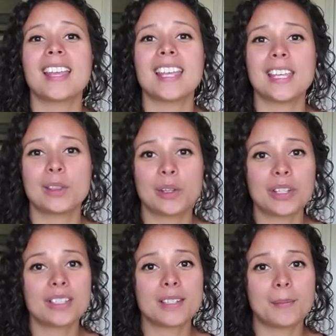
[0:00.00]
he
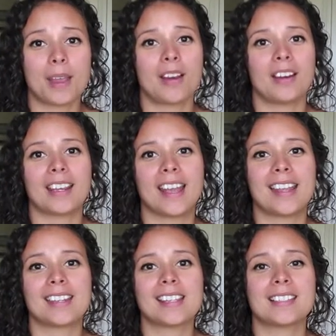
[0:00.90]
looks to Mary
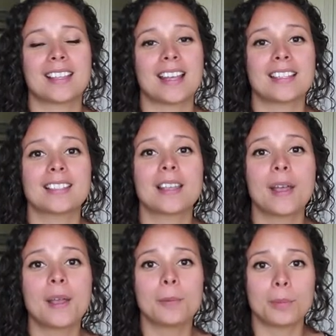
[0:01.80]
and he says,
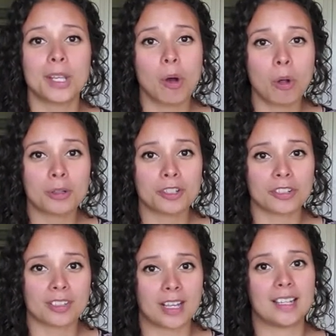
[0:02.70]
"Behold your
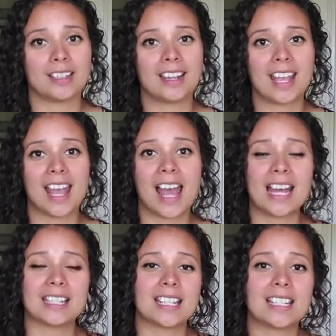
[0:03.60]
son."
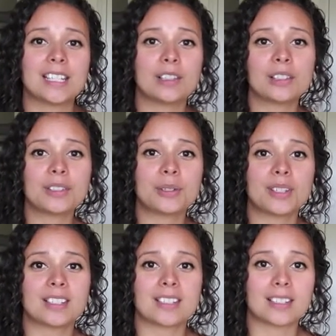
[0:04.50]
And then he looks to
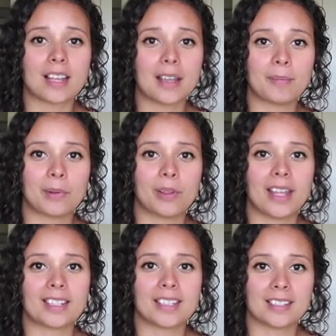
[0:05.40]
his disciple
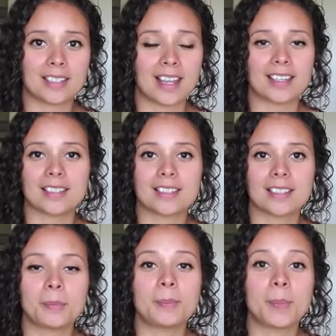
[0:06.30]
and he says,
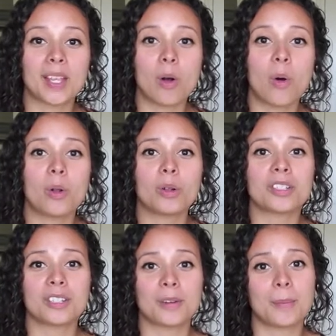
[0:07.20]
"Behold
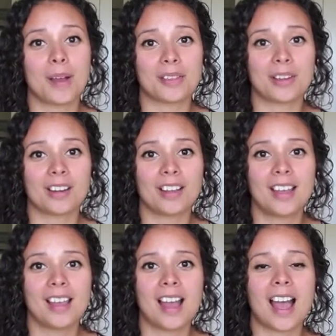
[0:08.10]
your mother."
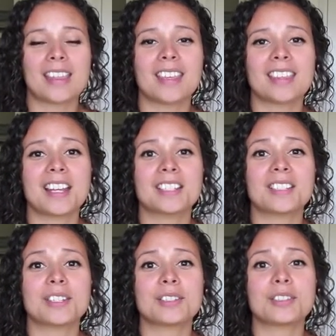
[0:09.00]
I think that's
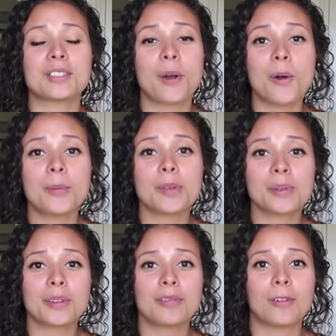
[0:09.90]
so
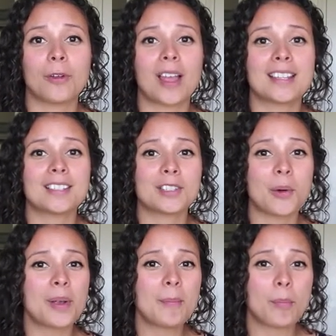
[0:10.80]
beautiful and
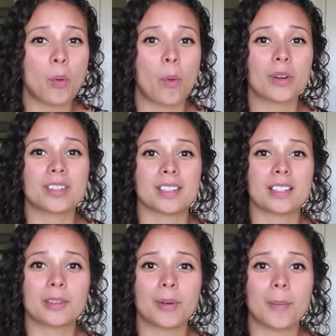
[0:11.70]
so important
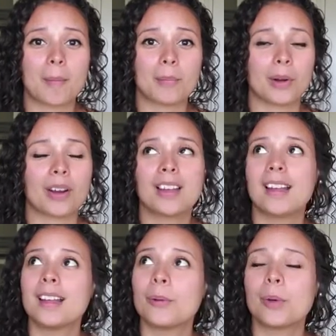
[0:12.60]
to remember.
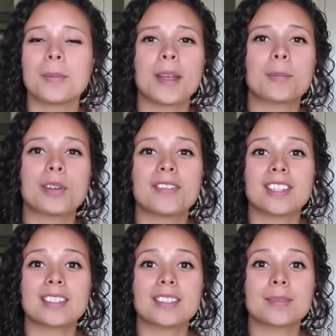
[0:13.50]
One of my
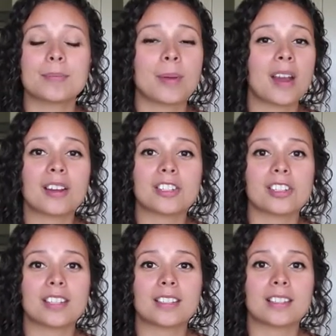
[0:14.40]
previous
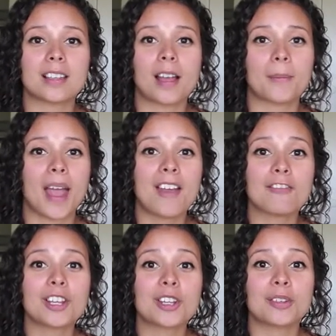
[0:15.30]
parishes,
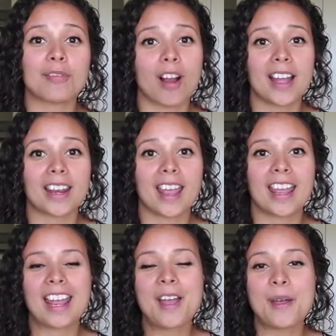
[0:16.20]
every Good Friday,